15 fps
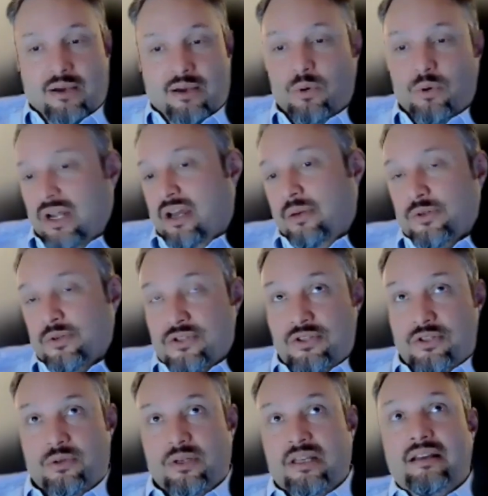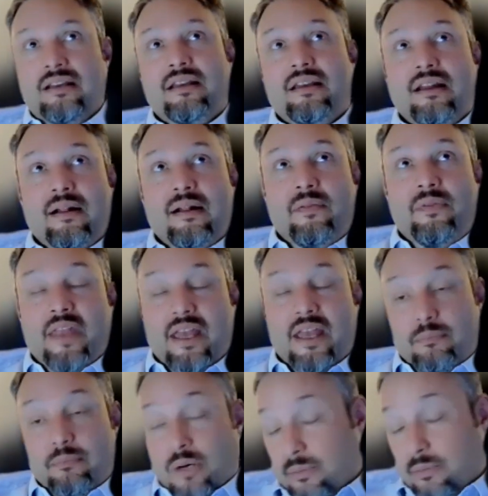at what I was doing
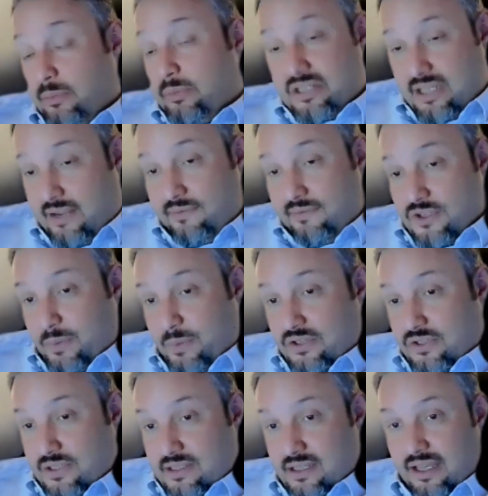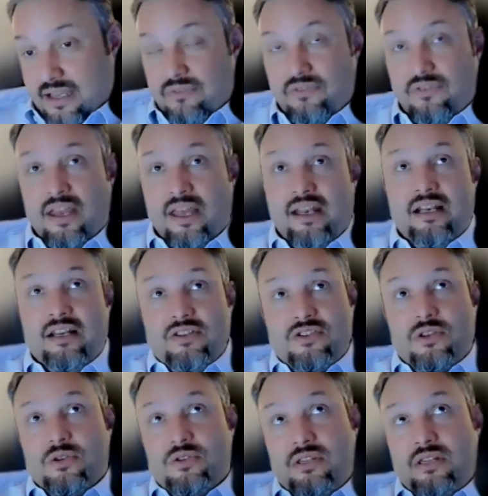that probably saved this patient's life. And it is
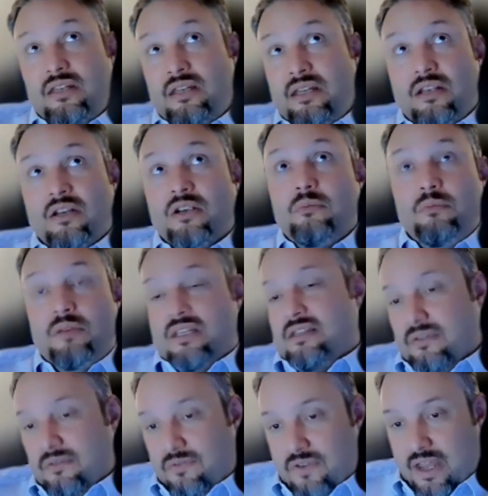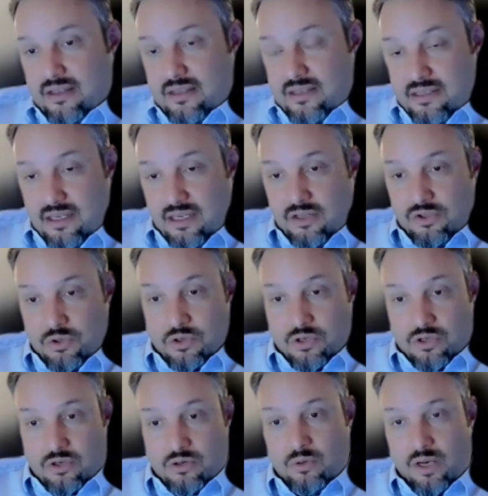those near miss events in your
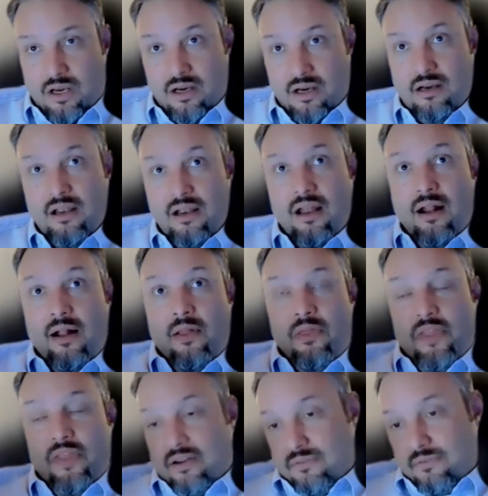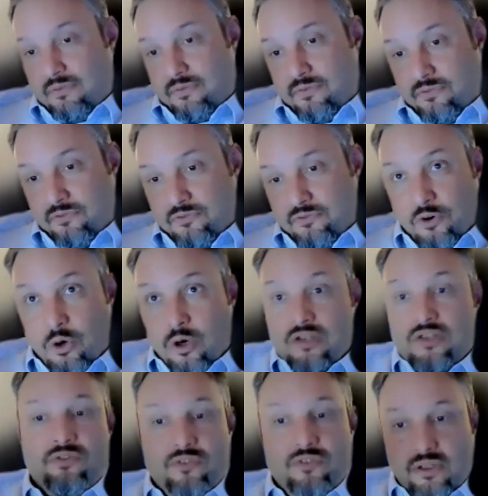career that
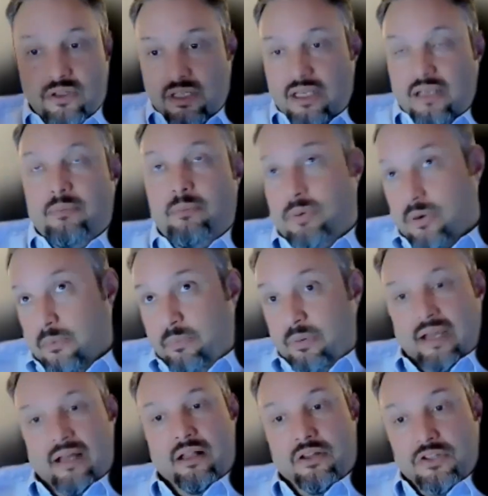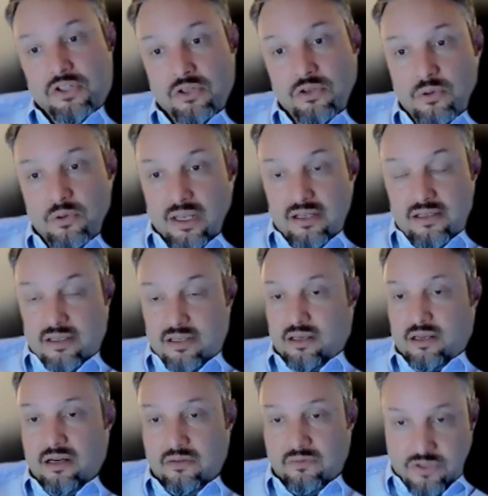forcefully propel you into the
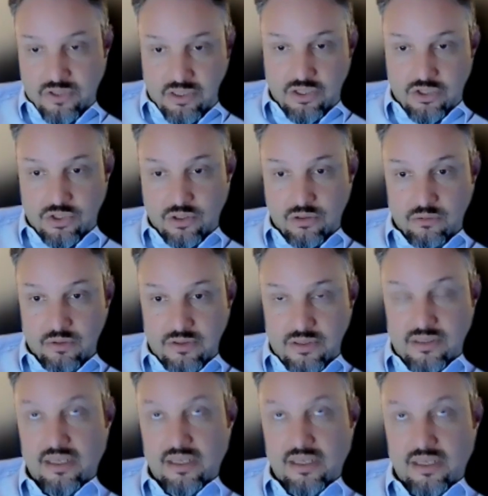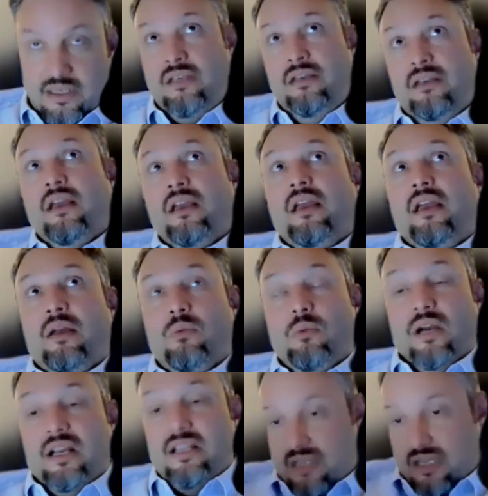conversation around safety, and
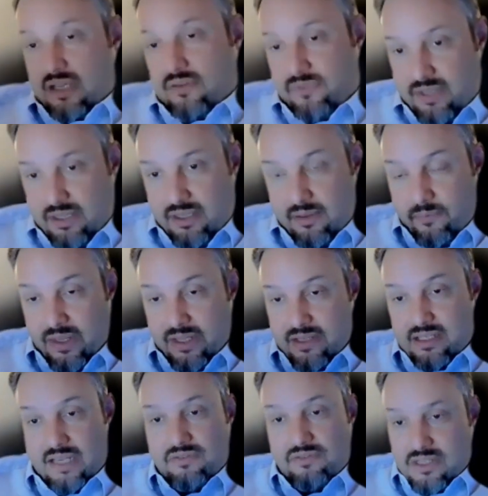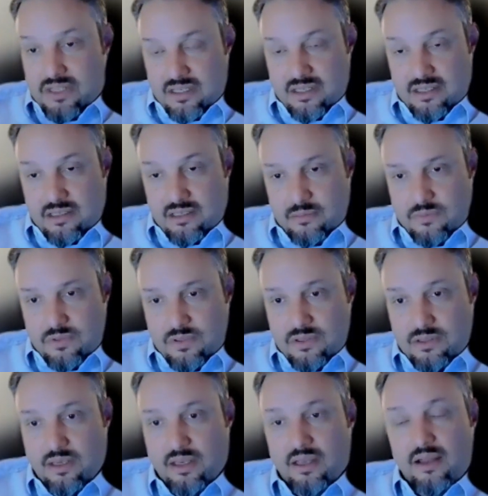why safety and safety systems,